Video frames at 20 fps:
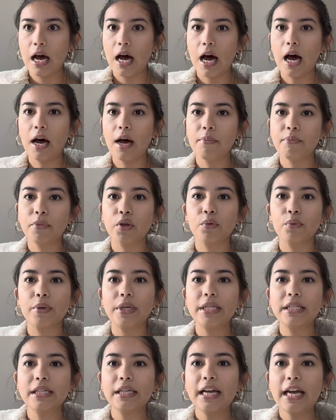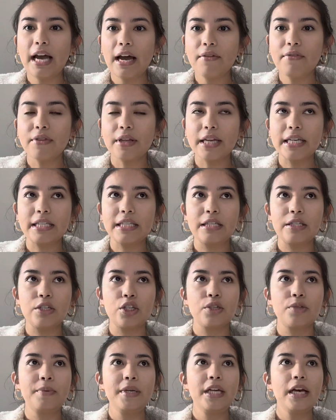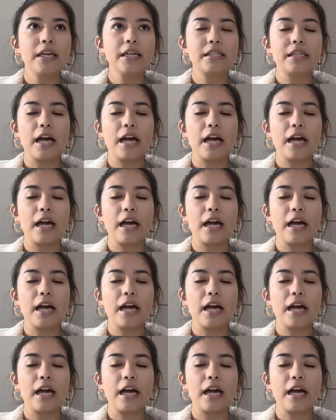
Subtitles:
The reason I have this is just because